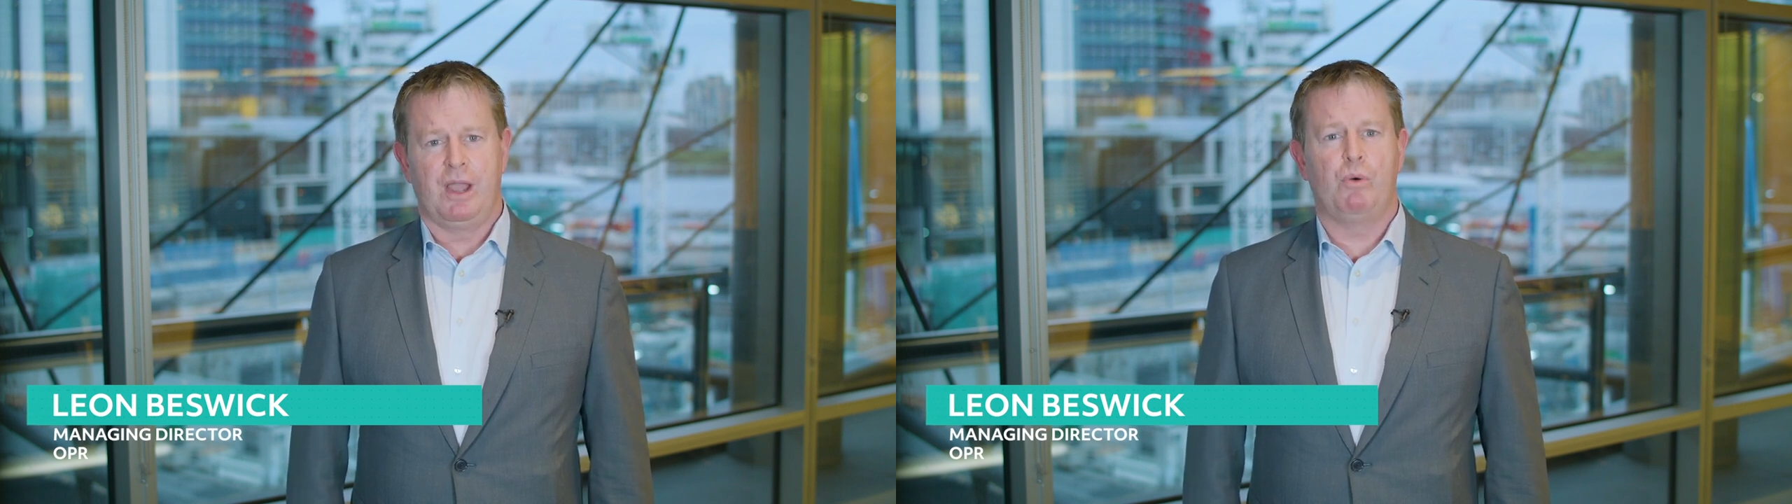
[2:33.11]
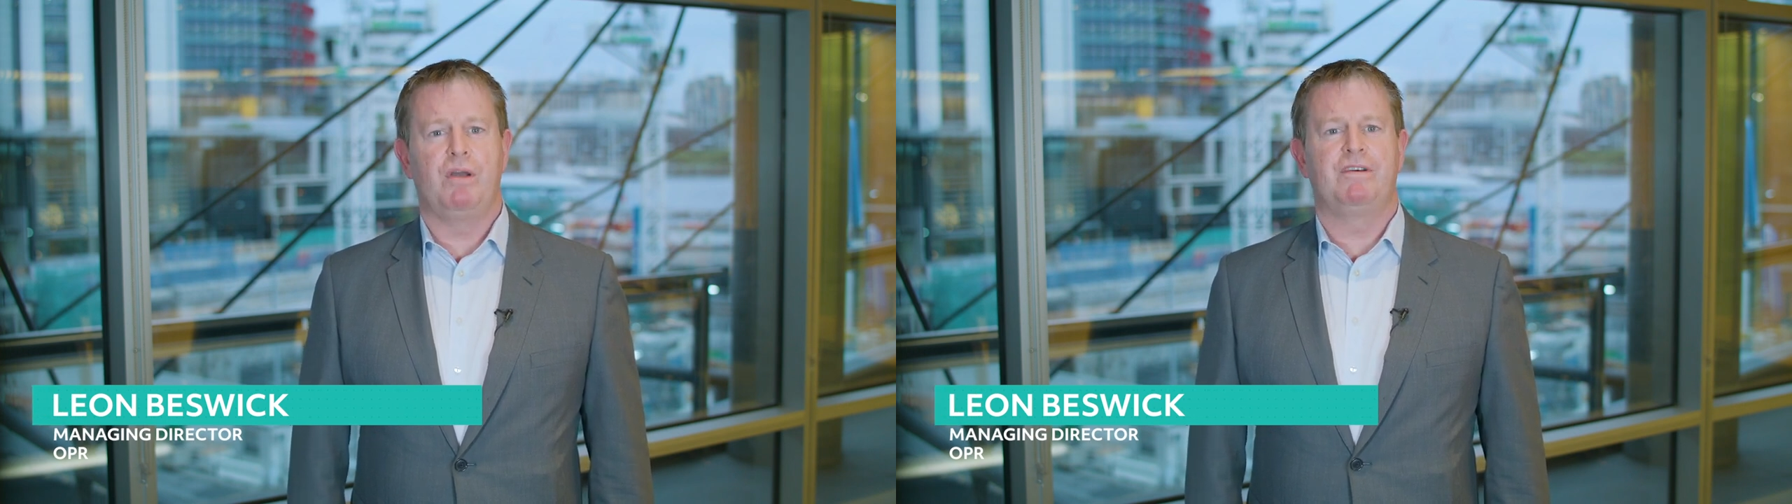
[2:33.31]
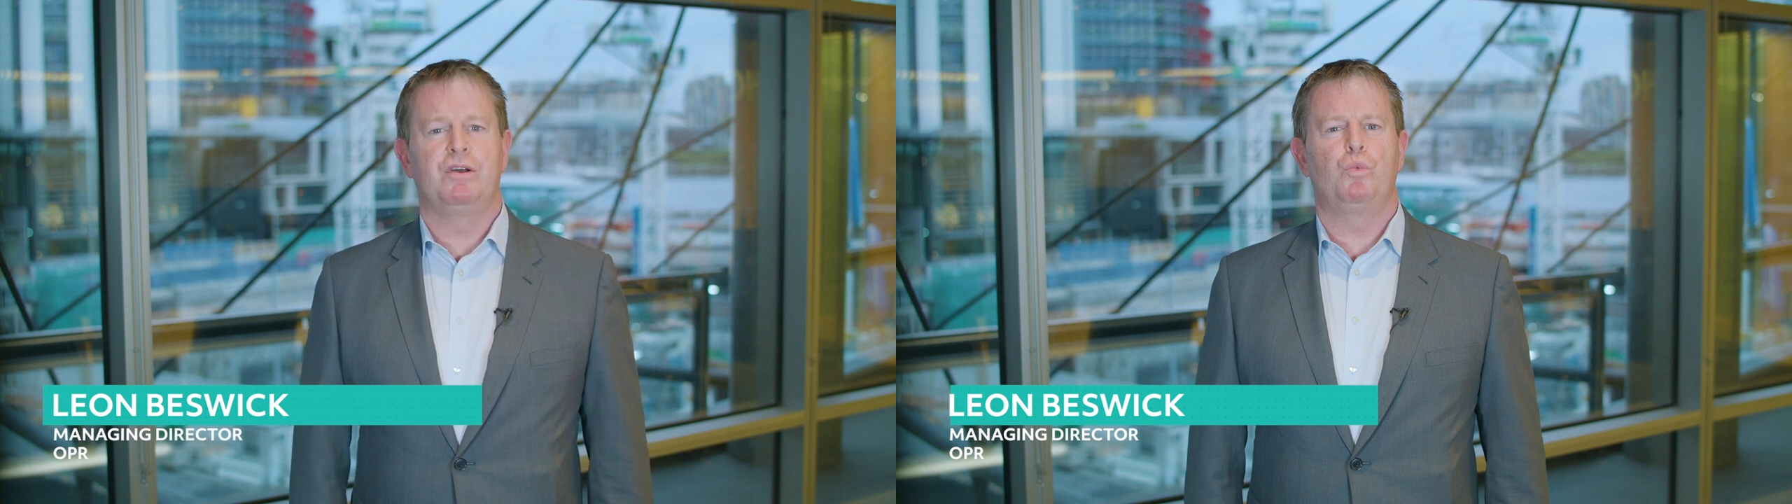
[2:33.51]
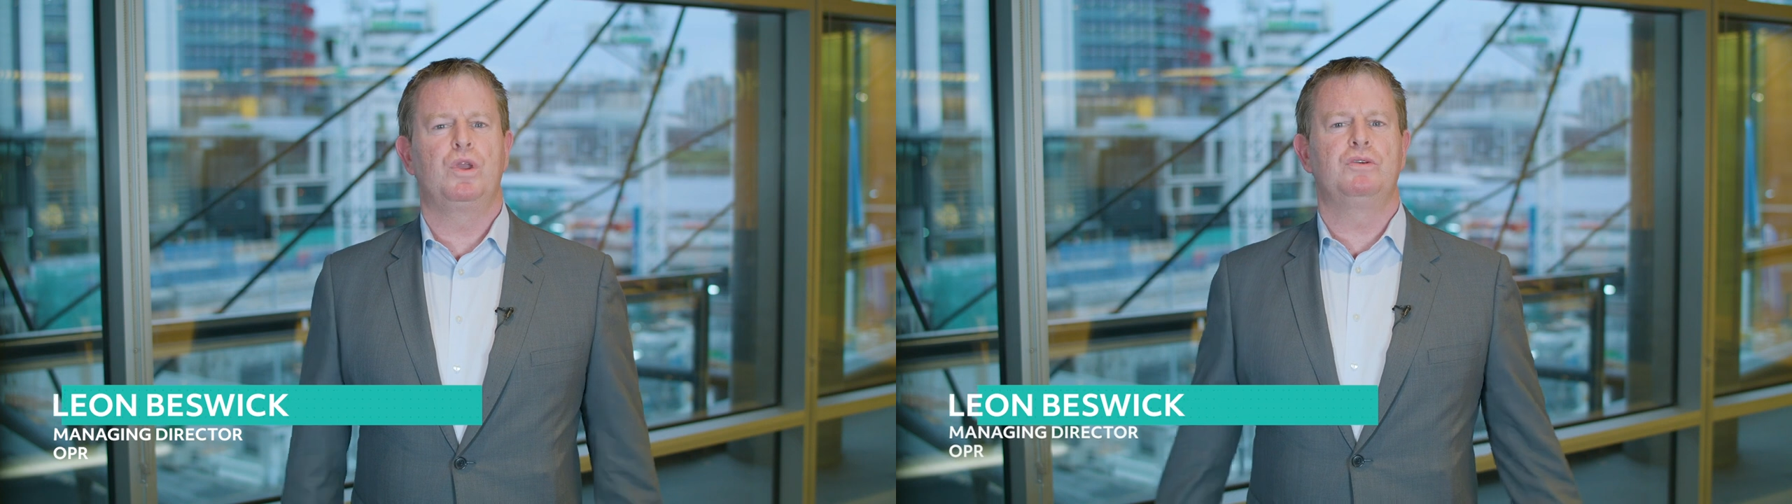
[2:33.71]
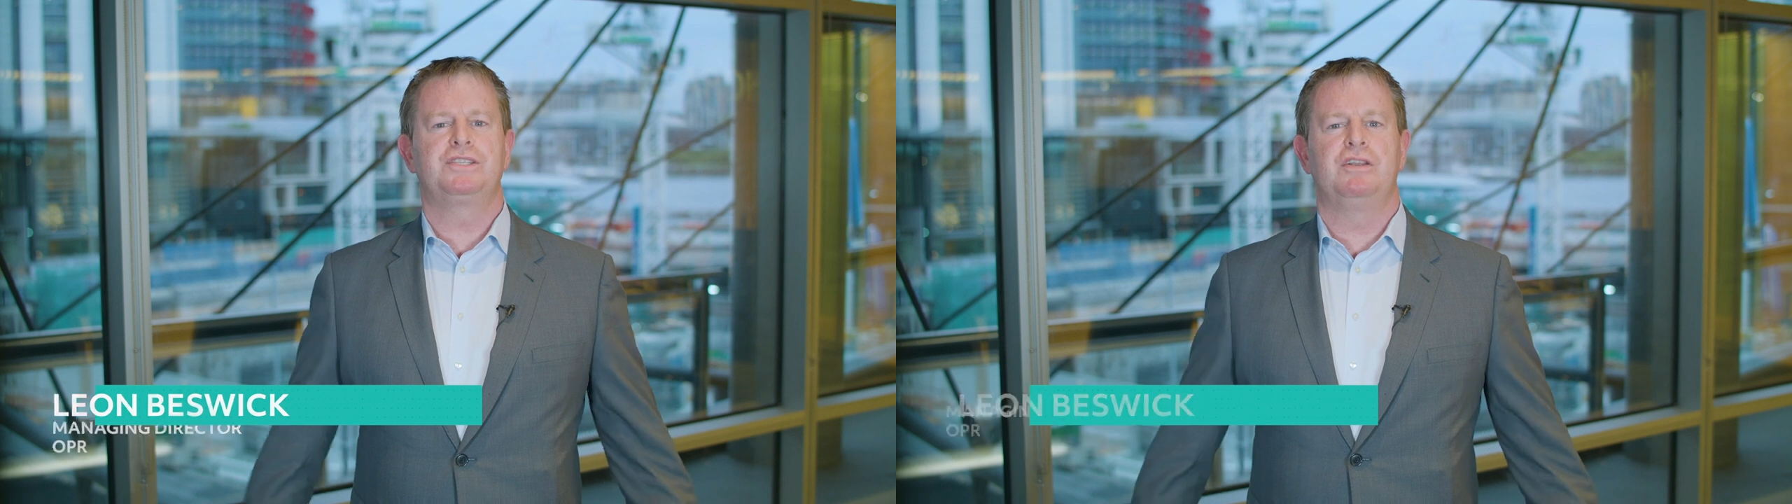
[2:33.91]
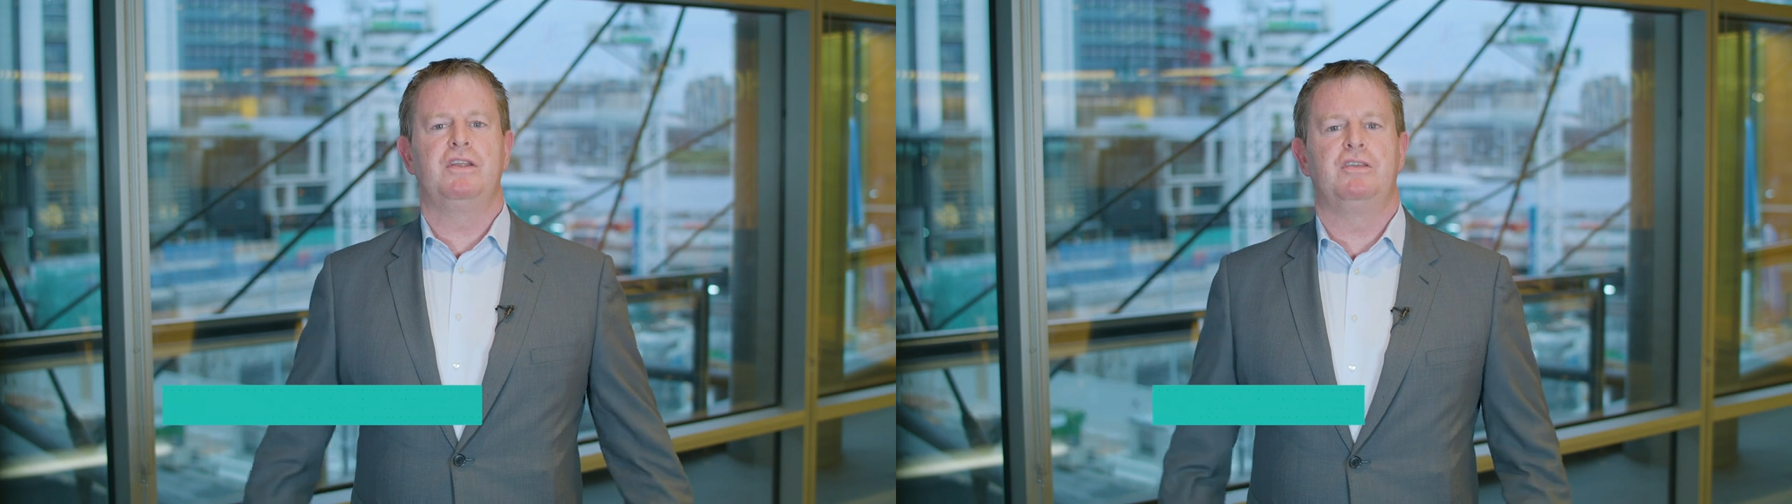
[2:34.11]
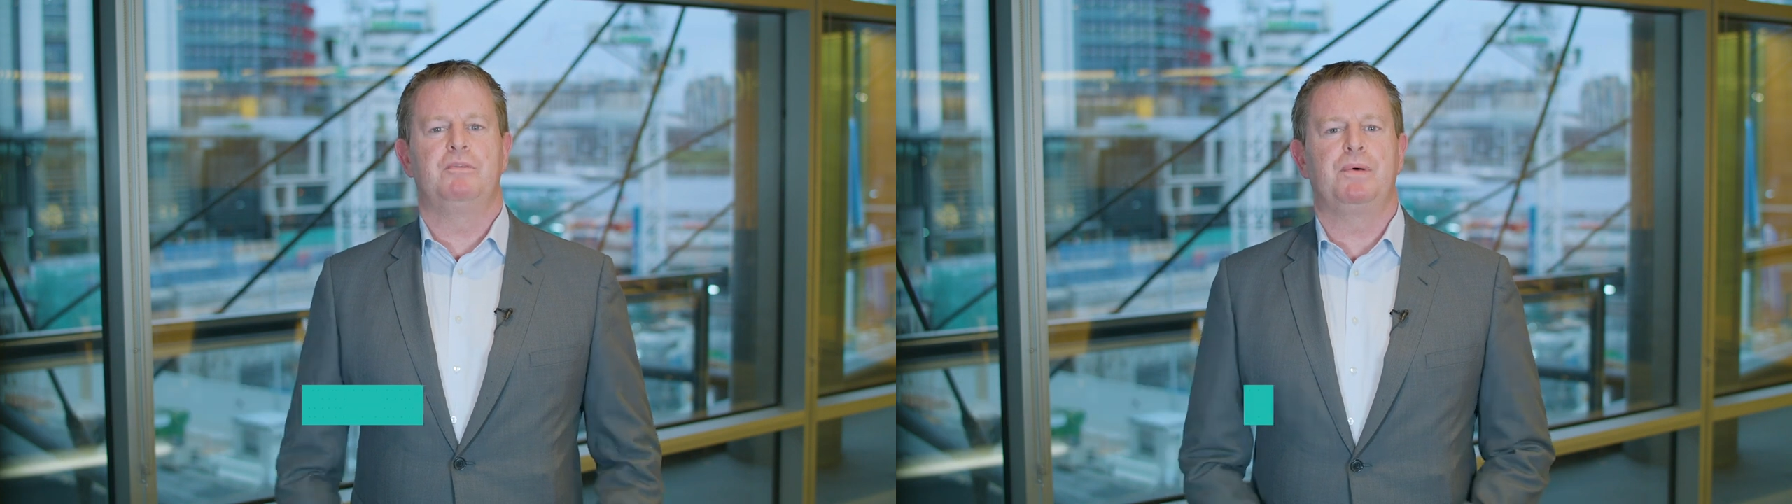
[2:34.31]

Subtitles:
However, we also know that